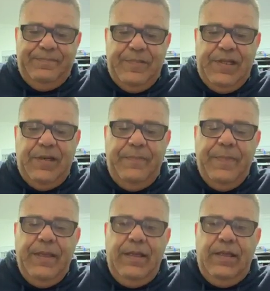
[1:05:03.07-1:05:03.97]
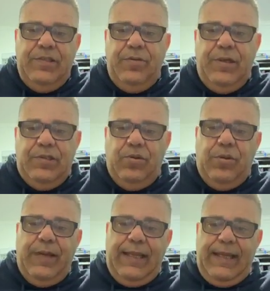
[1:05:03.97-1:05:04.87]
So do want to talk
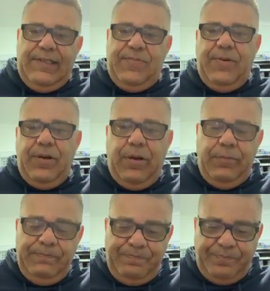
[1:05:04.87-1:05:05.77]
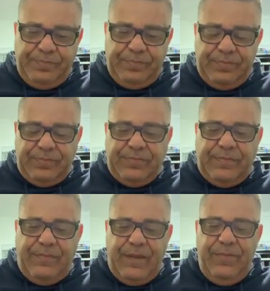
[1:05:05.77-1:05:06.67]
about that tomorrow,
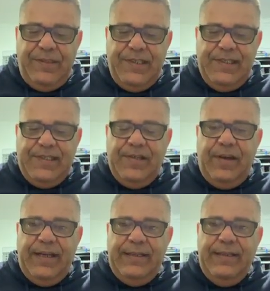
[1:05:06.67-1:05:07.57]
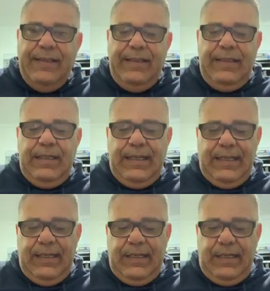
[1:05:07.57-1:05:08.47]
which is exciting.
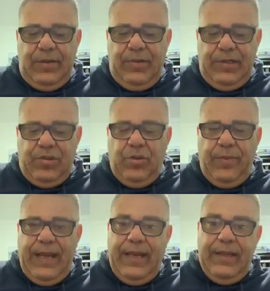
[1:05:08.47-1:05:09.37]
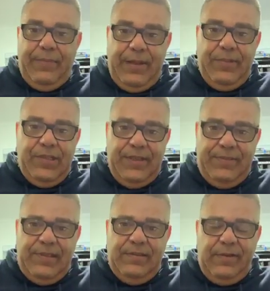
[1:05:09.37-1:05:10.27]
I want to talk about the
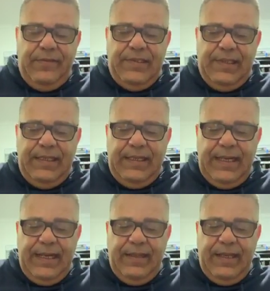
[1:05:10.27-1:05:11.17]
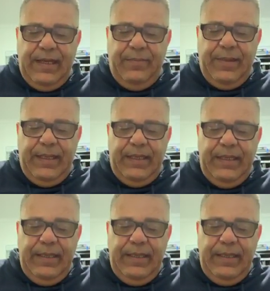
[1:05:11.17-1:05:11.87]
memberships, obviously, and how they're going to be